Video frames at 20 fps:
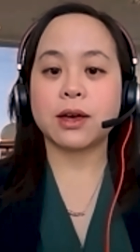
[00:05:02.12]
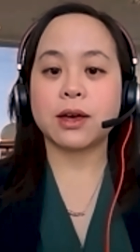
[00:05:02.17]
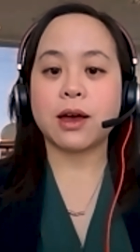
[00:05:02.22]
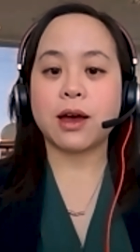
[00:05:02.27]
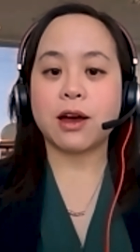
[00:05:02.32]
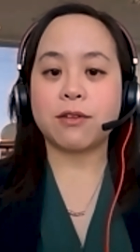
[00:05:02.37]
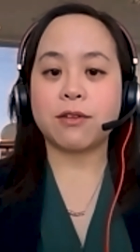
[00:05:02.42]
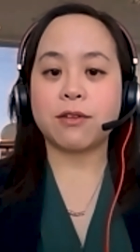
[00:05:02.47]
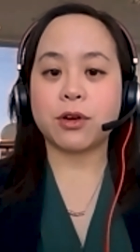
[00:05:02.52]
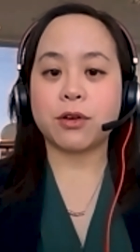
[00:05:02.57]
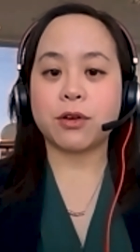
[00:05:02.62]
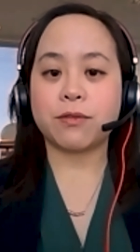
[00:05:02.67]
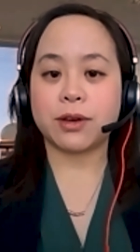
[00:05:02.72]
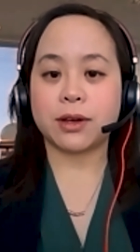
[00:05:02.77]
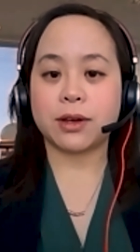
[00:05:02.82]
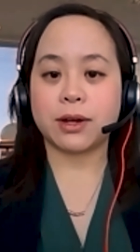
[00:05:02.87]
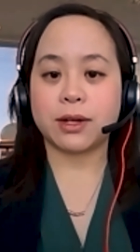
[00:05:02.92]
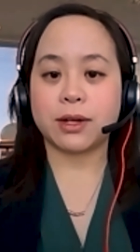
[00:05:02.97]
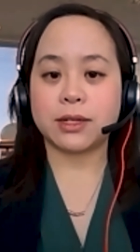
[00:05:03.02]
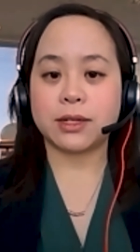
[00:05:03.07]
of COVID
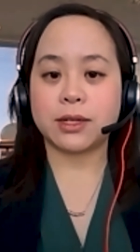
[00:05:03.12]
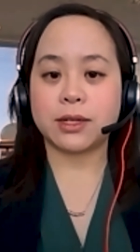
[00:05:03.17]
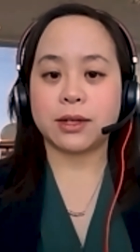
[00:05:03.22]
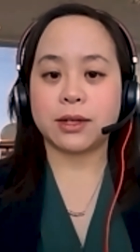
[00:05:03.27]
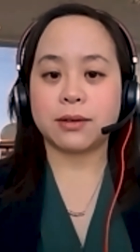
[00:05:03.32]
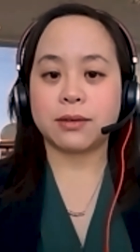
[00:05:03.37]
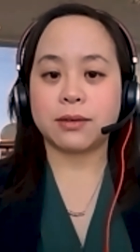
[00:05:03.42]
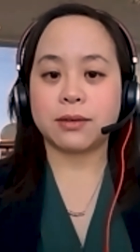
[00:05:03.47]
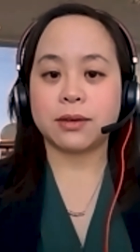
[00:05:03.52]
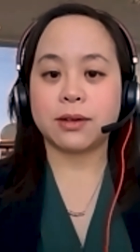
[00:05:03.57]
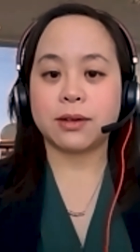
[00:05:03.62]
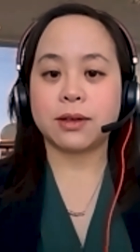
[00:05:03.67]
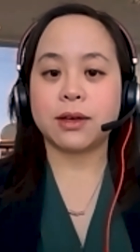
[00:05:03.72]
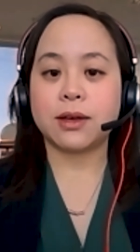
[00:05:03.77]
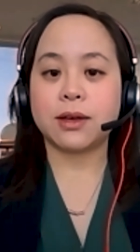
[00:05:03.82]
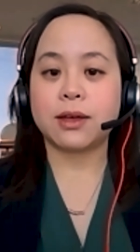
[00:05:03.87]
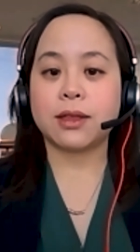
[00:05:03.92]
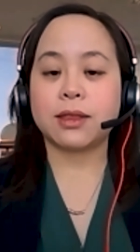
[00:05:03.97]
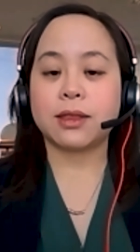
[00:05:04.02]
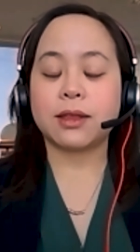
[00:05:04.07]
19.
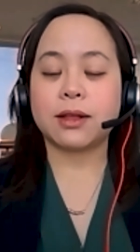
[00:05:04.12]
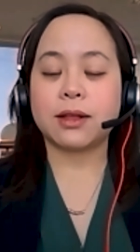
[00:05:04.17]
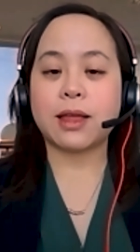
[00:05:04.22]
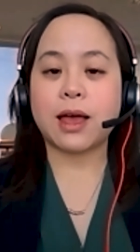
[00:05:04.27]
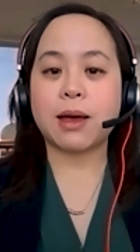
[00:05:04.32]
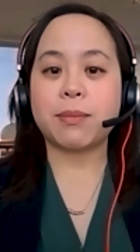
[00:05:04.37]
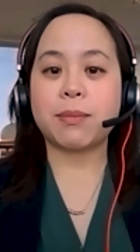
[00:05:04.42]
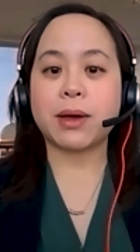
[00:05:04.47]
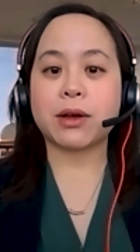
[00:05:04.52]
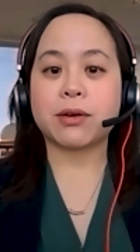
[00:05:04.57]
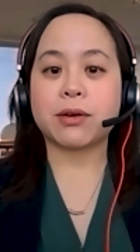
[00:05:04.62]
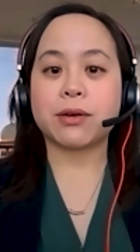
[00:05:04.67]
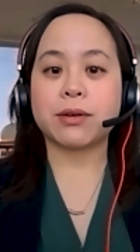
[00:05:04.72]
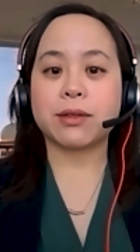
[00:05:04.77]
The lab at,